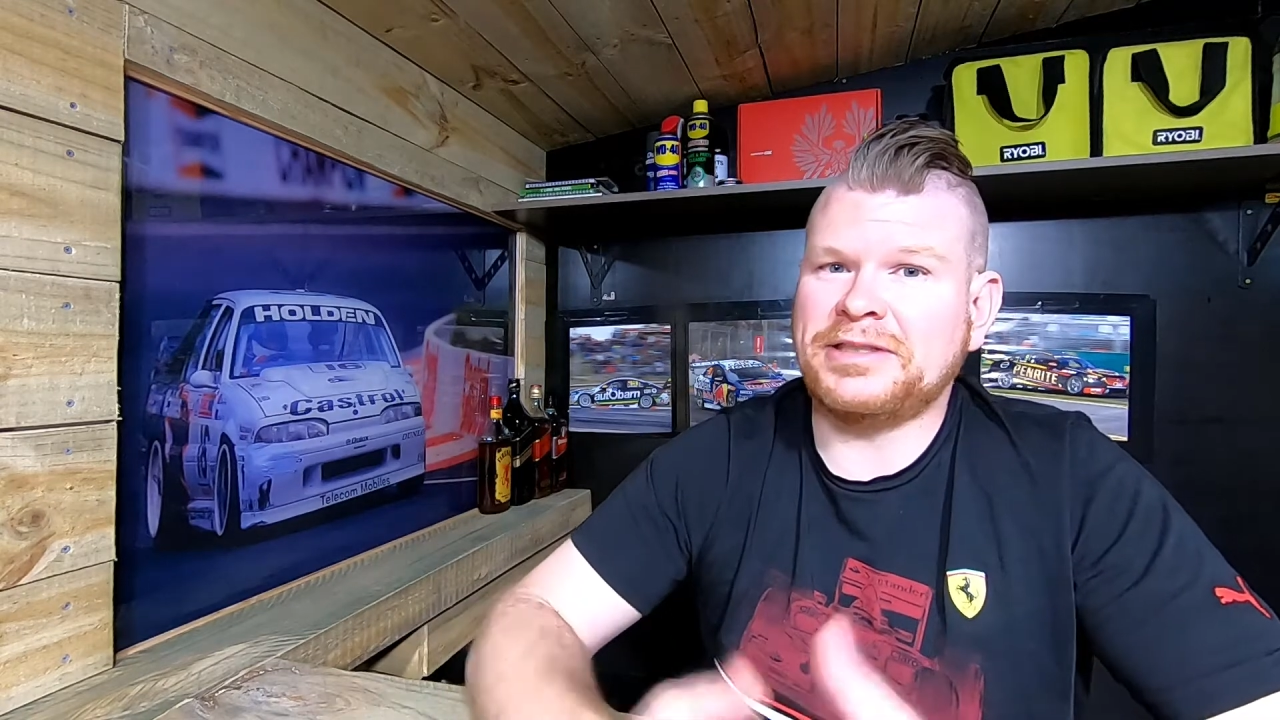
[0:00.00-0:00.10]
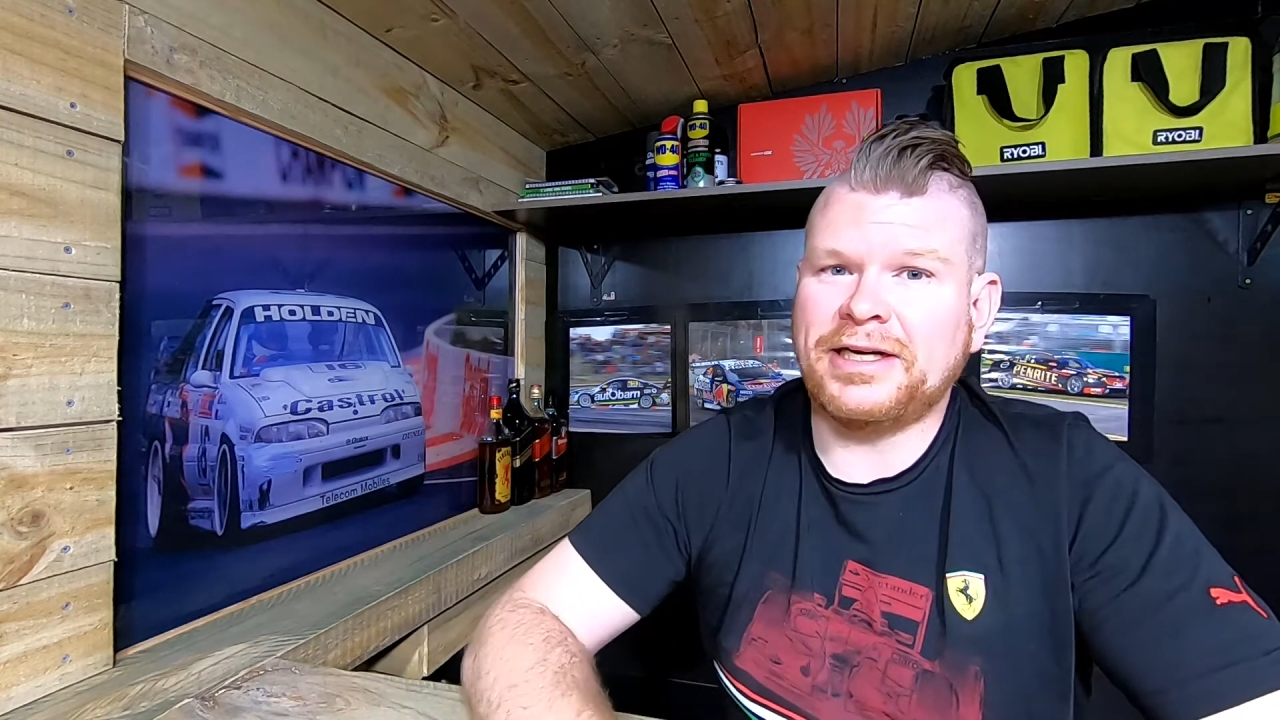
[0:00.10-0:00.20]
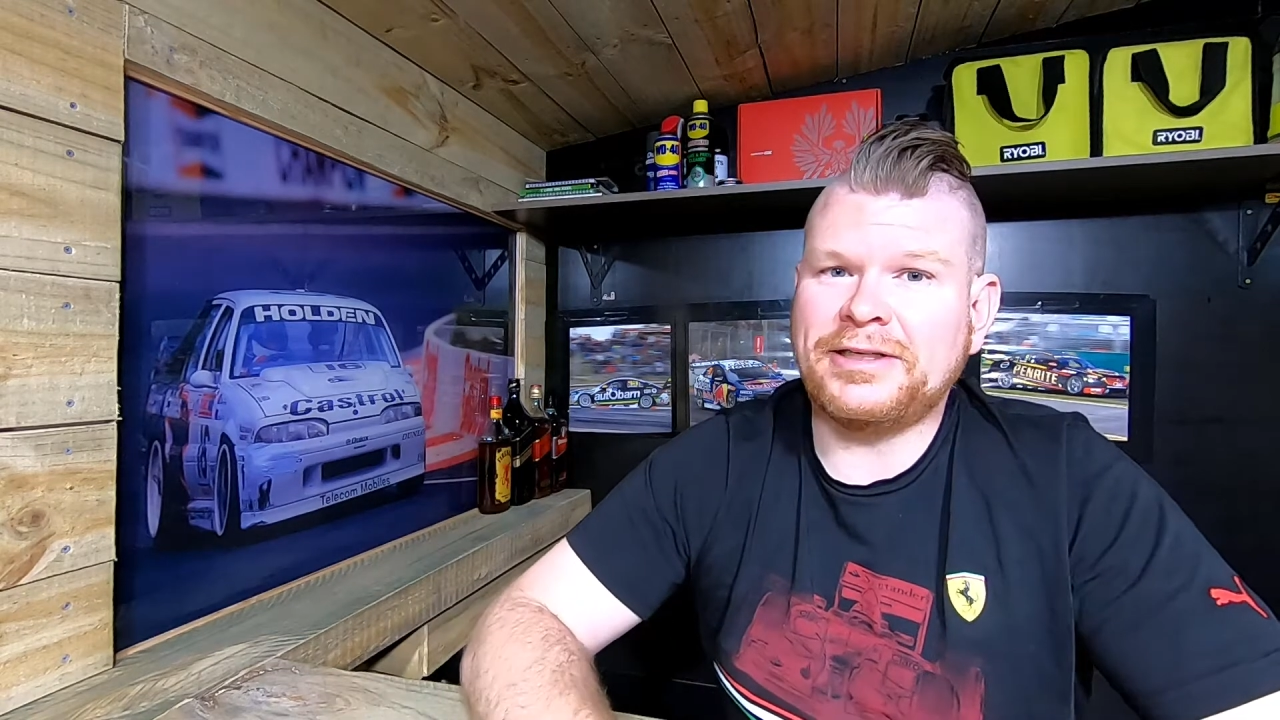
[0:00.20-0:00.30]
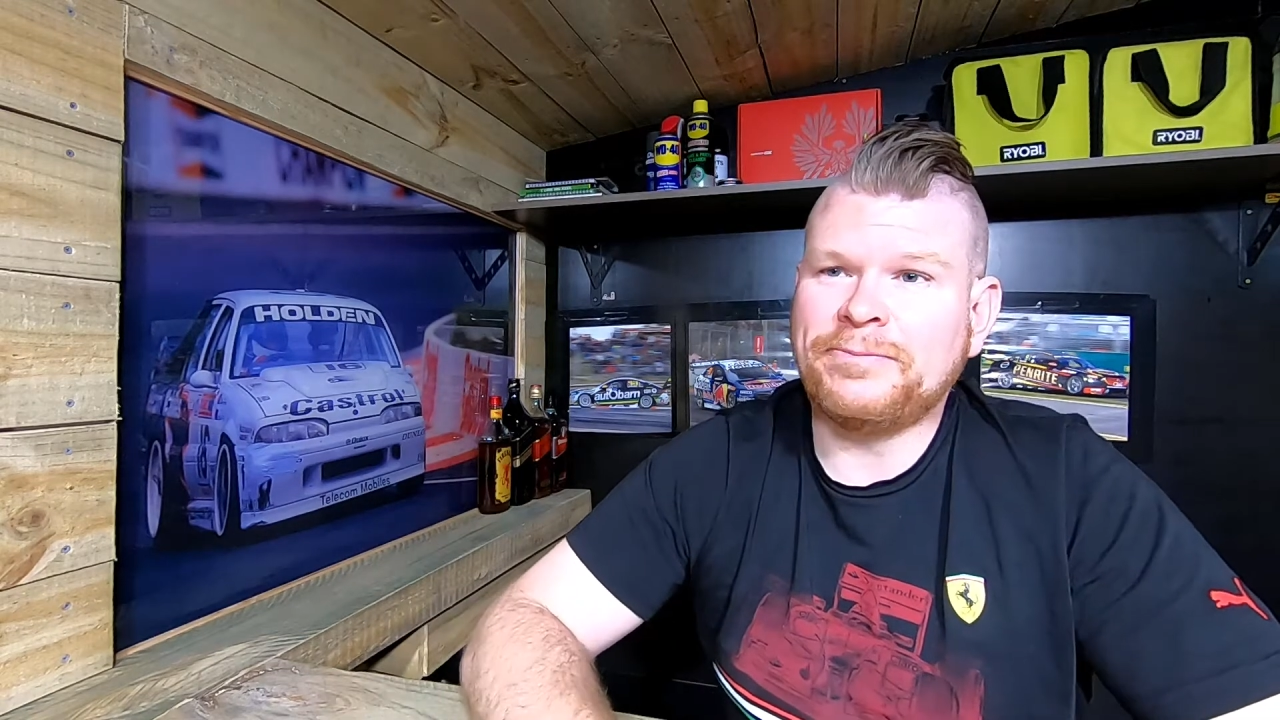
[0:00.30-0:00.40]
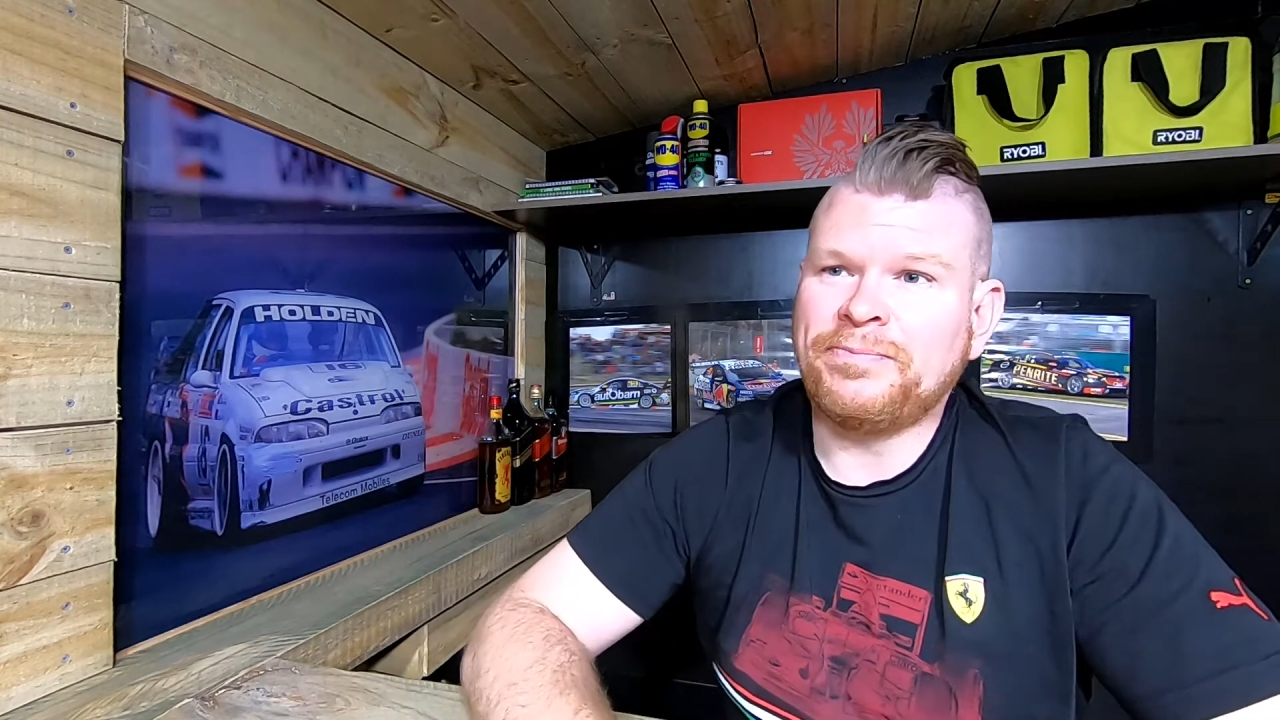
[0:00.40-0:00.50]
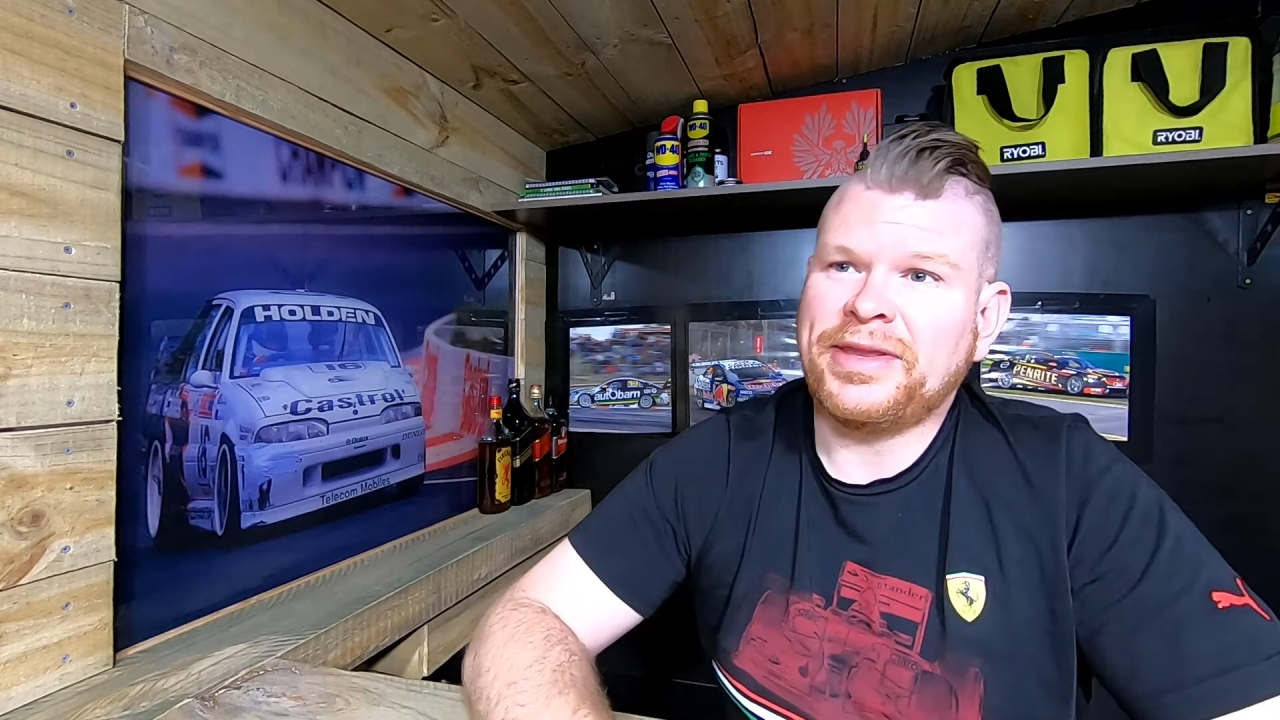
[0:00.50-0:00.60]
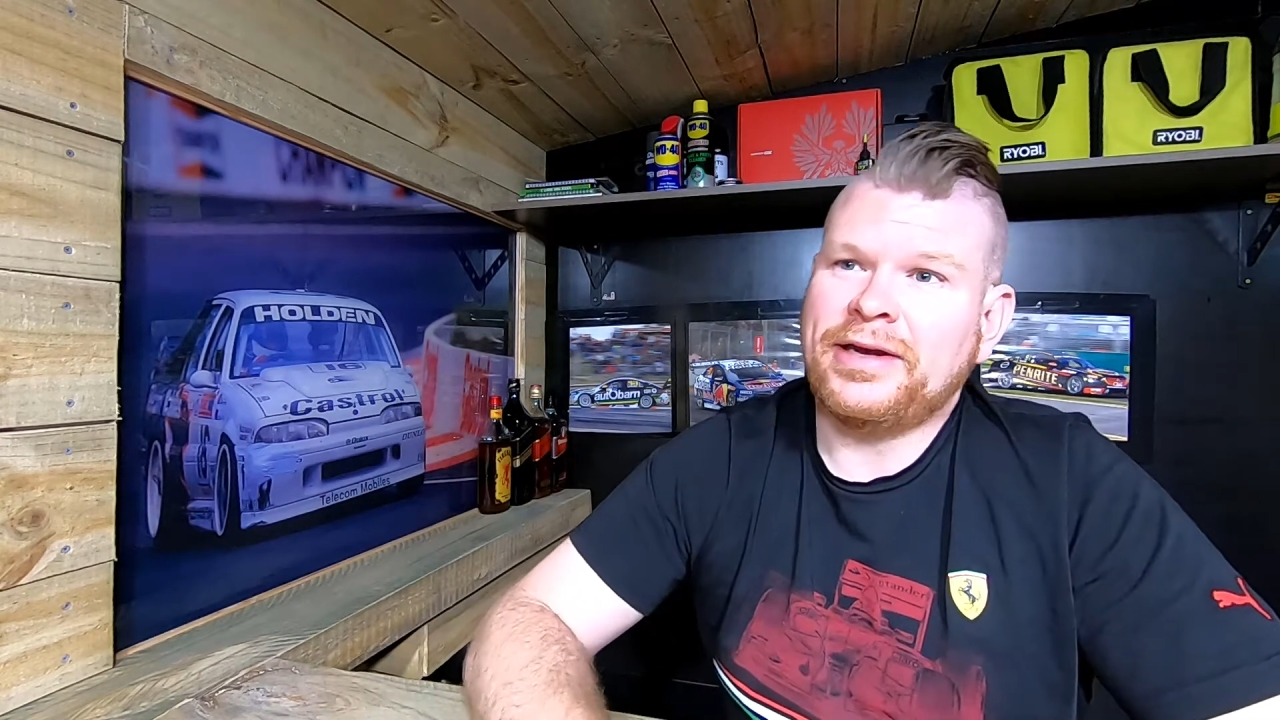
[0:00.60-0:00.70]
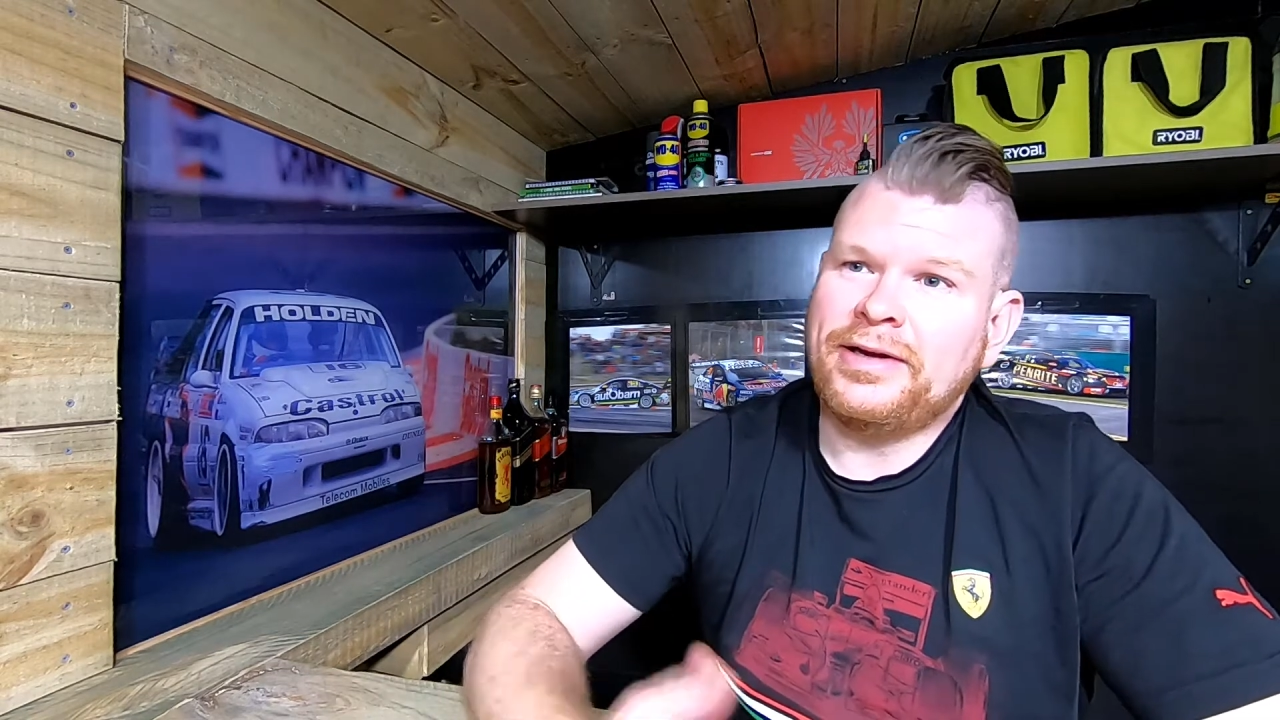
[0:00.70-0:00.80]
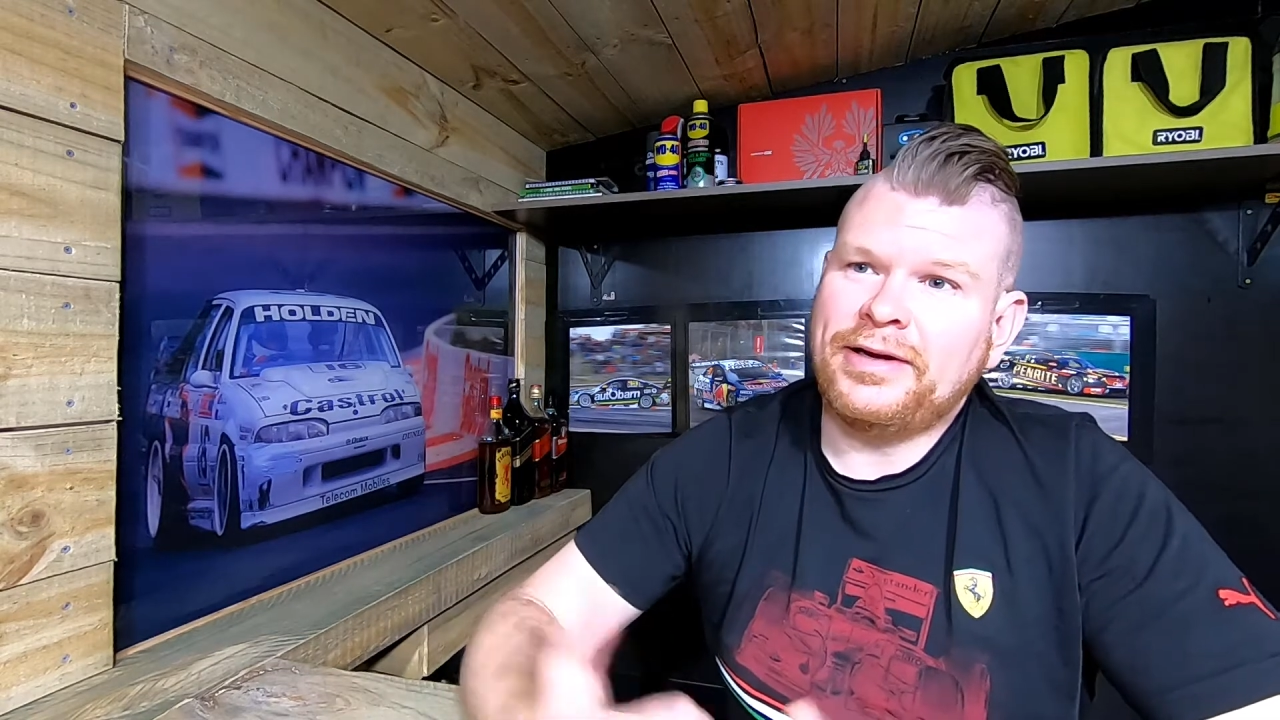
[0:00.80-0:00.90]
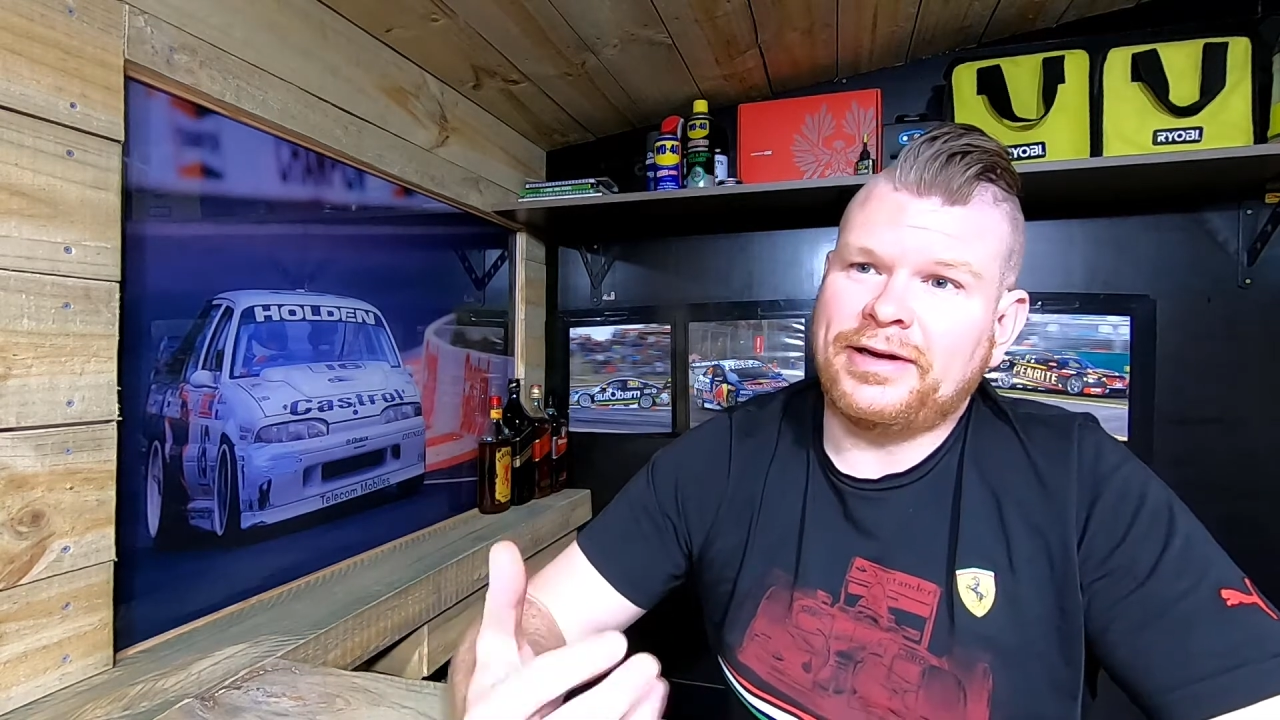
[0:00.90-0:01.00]
know
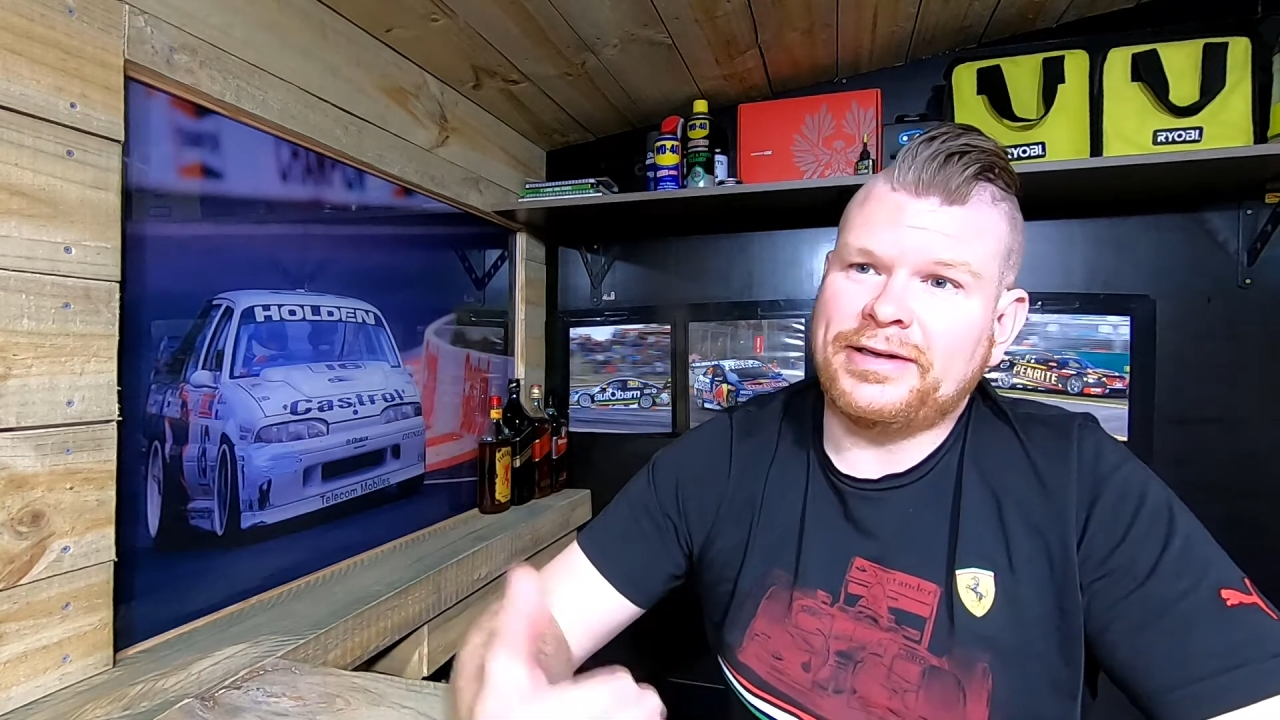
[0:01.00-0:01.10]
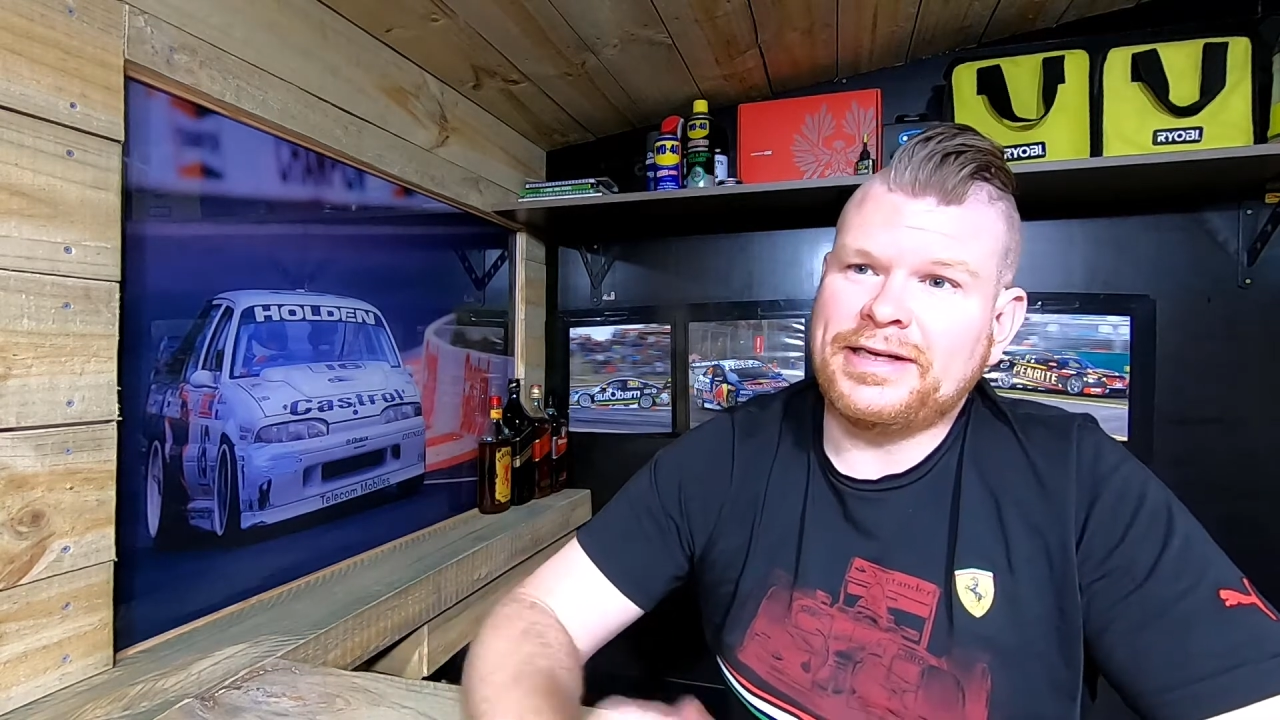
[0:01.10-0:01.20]
i